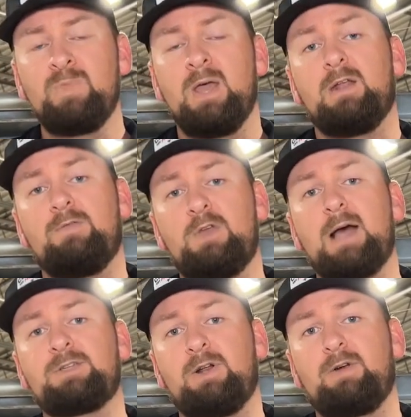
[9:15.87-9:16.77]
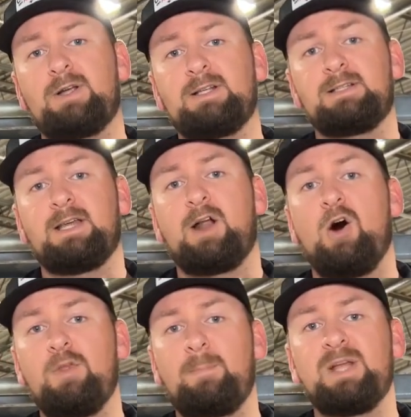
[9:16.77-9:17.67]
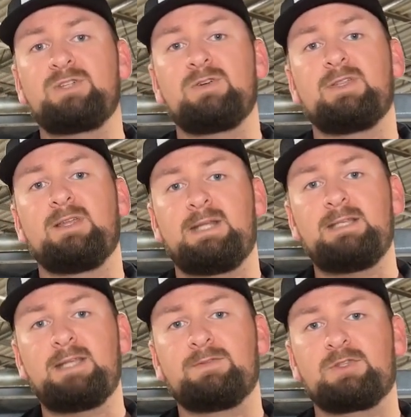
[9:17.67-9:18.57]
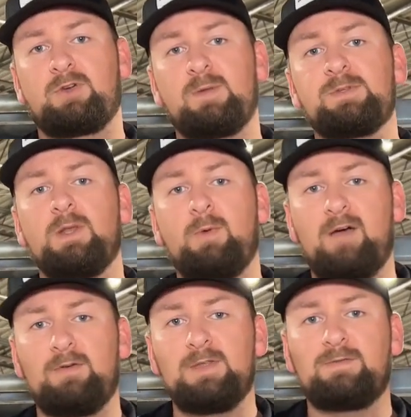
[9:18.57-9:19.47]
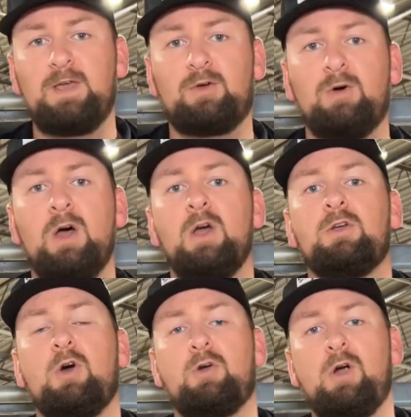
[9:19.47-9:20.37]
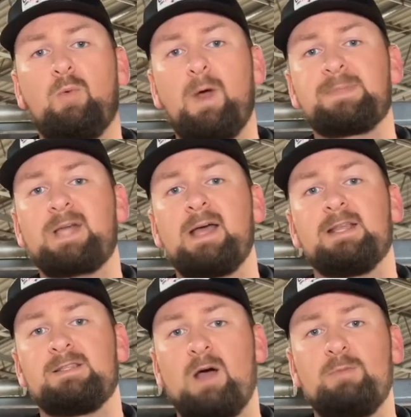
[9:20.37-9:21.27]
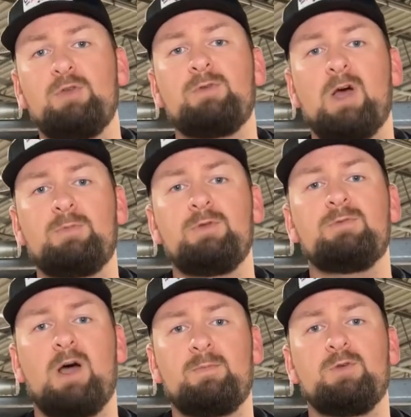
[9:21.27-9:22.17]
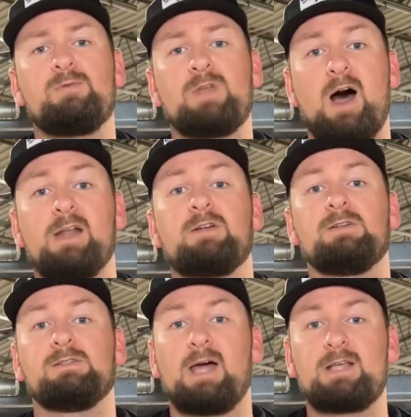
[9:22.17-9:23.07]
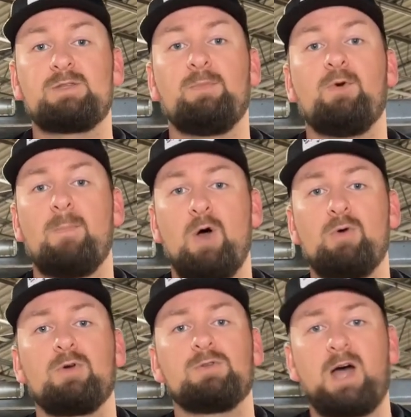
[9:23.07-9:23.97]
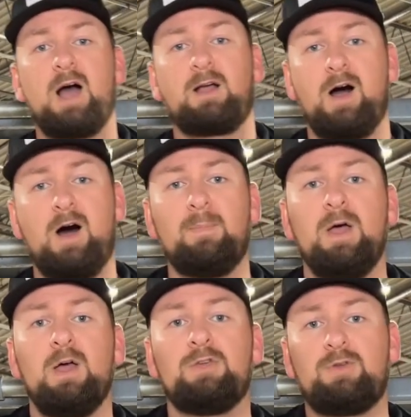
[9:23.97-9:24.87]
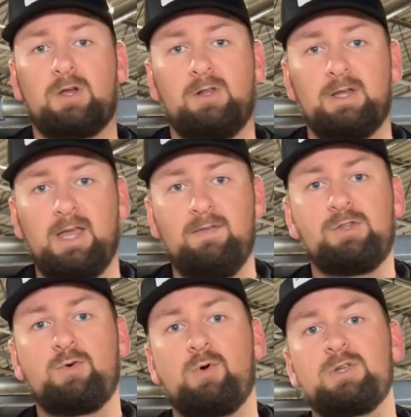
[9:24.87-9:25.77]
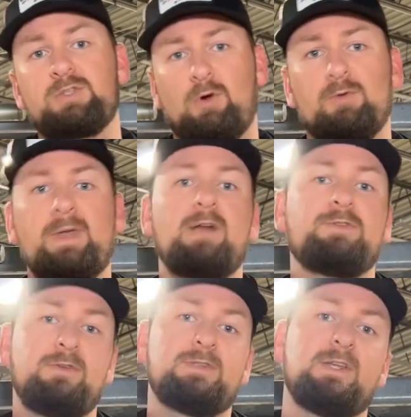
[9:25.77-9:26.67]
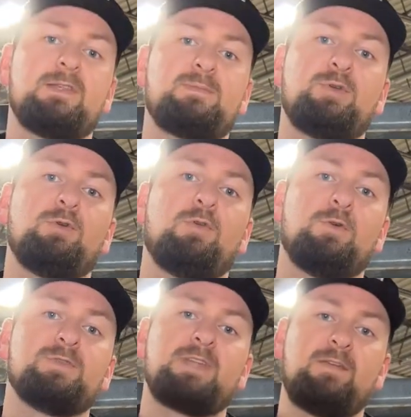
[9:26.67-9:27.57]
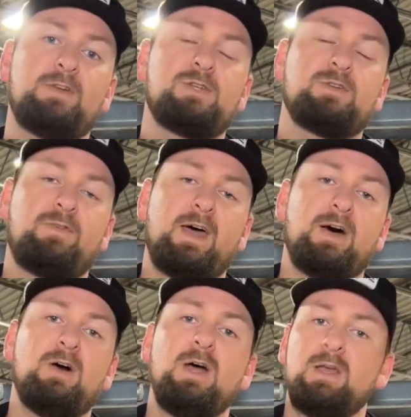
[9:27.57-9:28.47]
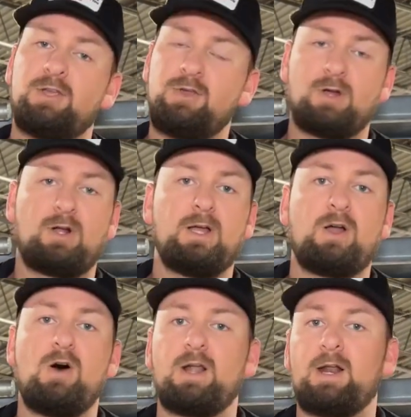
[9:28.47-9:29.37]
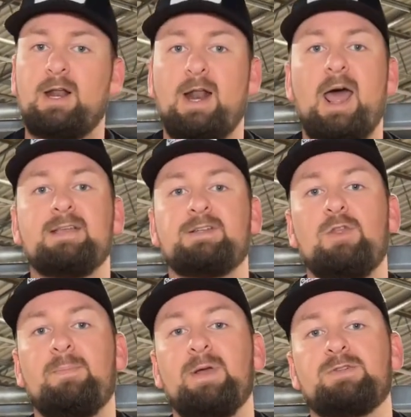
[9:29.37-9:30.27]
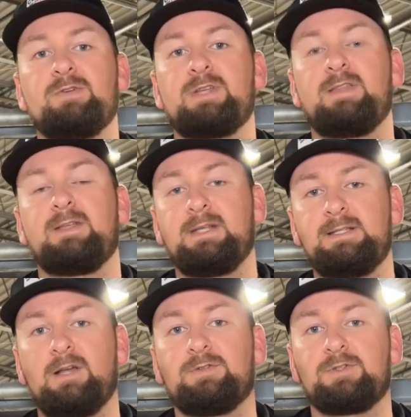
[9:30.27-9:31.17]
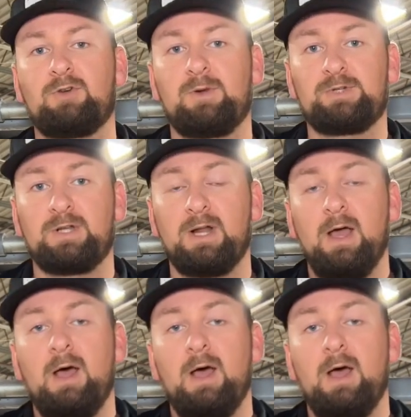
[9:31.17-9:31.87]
And if you guys are interested in seeing all the pictures and the detailed description that we have on this vehicle, go to our website at www.collectiblemotor.com. You can click inventory, scroll down till you see this beautiful 70 Chevelle. You can click on it and it has all the pictures and the detailed description.